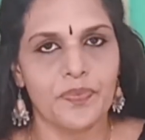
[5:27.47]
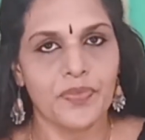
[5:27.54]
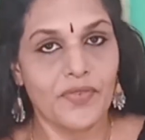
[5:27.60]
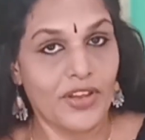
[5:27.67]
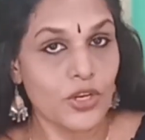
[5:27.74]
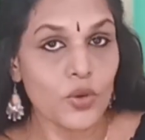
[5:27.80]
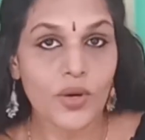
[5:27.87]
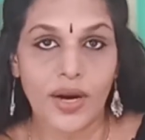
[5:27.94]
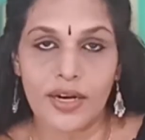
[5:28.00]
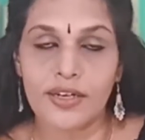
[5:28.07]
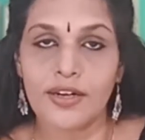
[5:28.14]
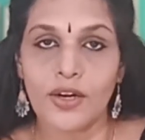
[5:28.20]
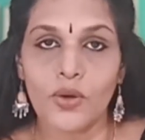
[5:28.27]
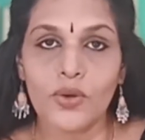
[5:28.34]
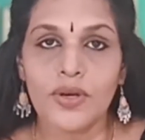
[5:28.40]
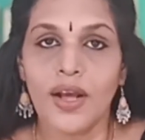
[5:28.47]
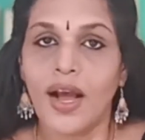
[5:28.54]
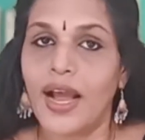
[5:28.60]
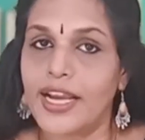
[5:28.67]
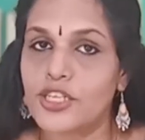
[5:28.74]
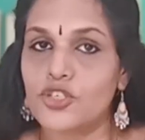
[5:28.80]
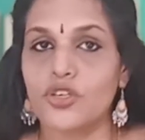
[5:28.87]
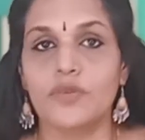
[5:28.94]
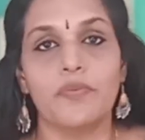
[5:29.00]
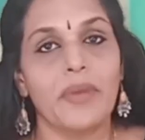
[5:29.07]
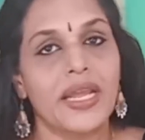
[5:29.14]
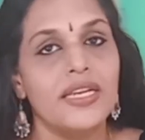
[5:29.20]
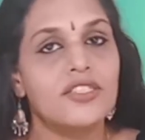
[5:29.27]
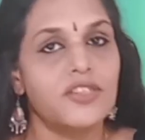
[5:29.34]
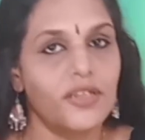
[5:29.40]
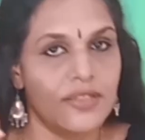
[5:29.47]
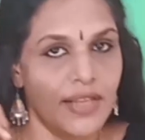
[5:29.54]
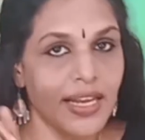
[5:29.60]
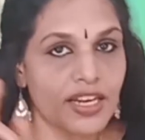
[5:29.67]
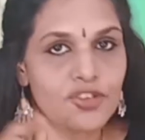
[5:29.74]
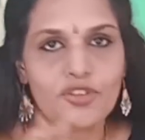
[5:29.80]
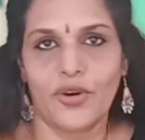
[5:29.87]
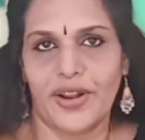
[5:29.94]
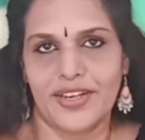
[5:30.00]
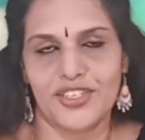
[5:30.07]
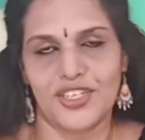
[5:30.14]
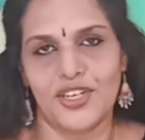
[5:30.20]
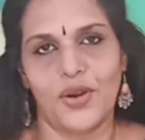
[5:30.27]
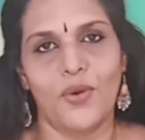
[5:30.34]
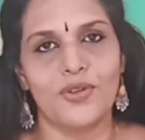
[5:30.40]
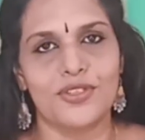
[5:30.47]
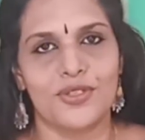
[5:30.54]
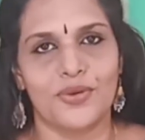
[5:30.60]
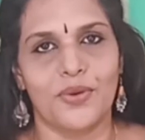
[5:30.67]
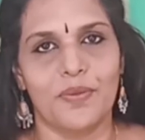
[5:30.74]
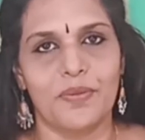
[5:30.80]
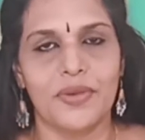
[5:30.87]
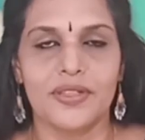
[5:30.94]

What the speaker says: When you conclude, it should meet the introduction also.